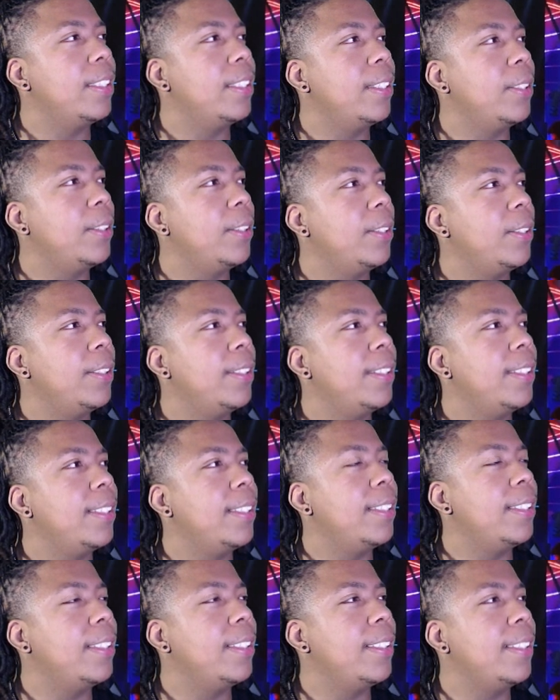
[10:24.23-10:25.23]
Oh, here he
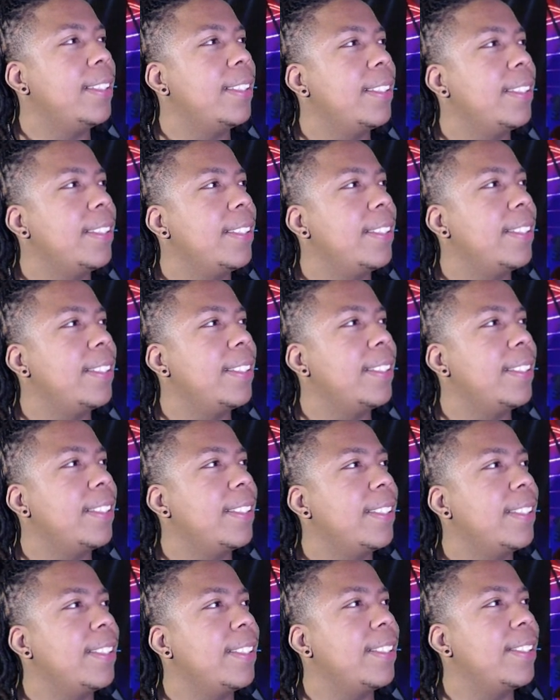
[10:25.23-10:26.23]
come.
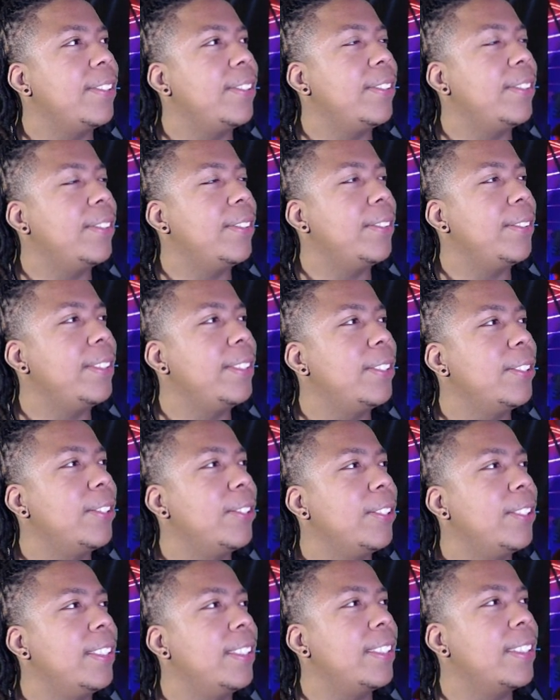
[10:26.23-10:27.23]
What are you
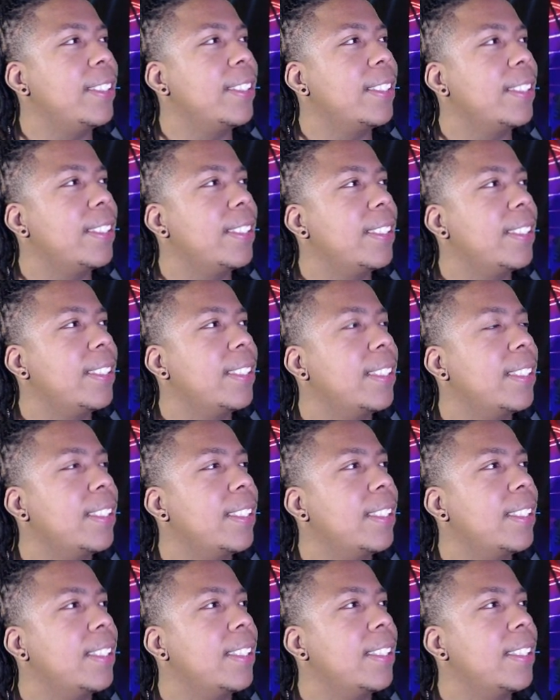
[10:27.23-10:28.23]
doing? Here he
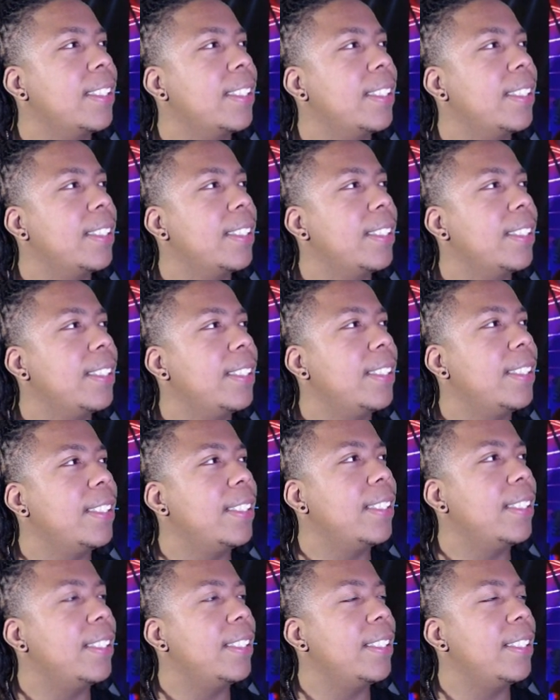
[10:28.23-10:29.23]
come.
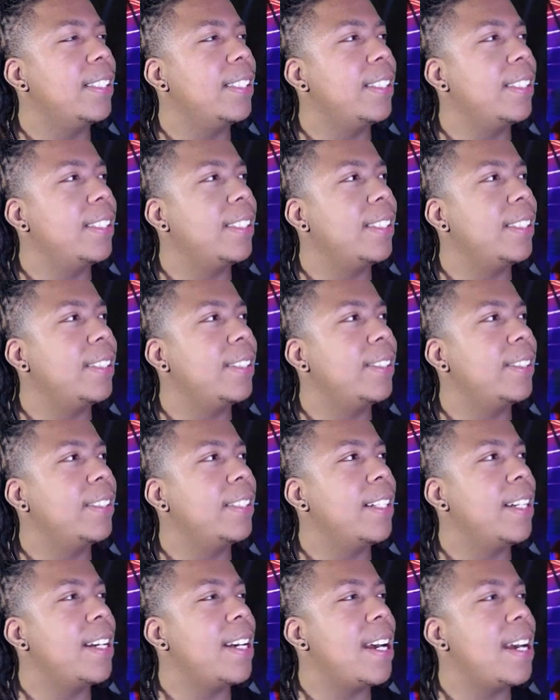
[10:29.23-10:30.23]
Yeah,
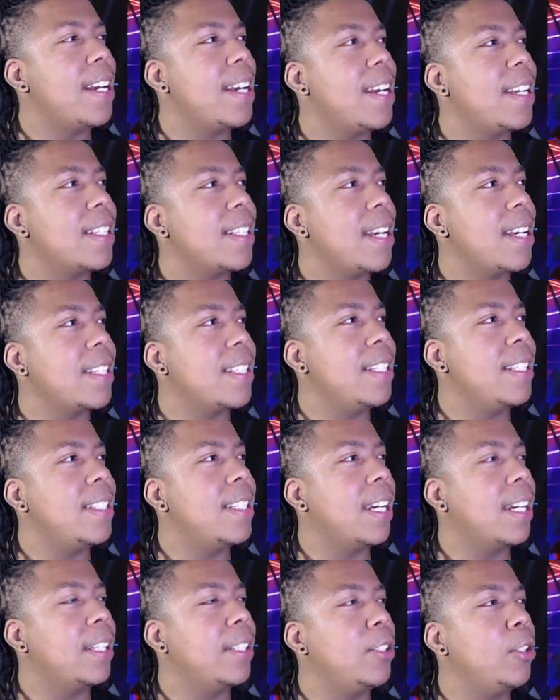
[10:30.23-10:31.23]
I, I, I see
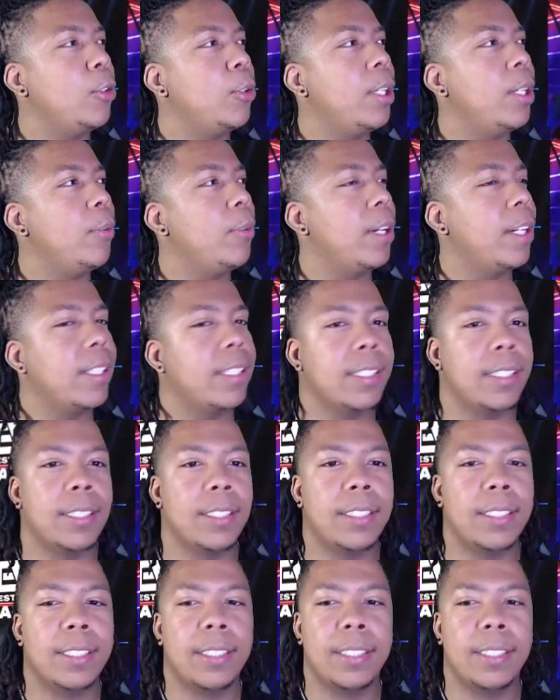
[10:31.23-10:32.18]
Take a Dookie right there